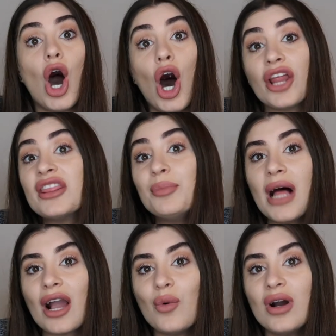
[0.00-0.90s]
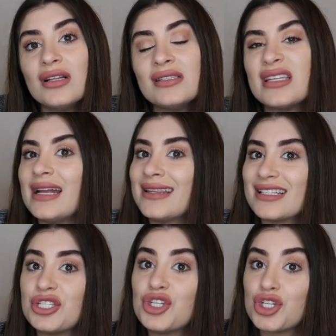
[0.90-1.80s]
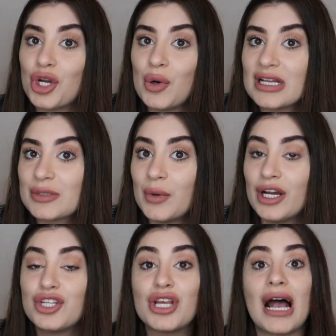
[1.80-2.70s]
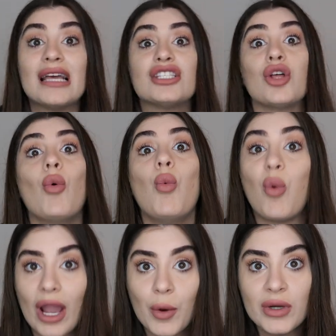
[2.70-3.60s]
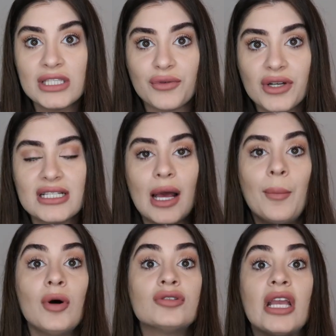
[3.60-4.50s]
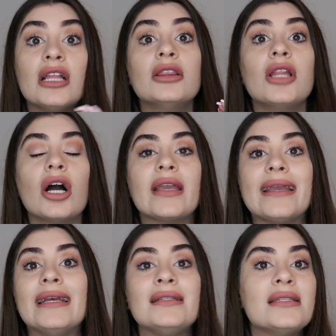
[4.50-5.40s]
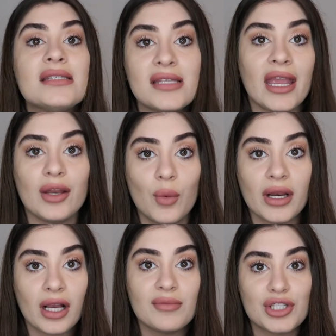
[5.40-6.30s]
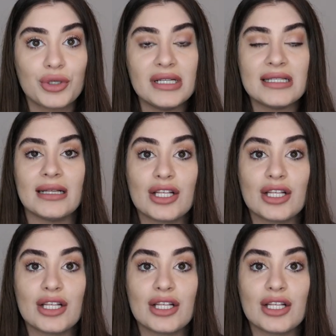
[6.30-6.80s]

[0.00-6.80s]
On the black ones, it doesn't show as much as the white ones, for example. They look insane when it comes to creasing.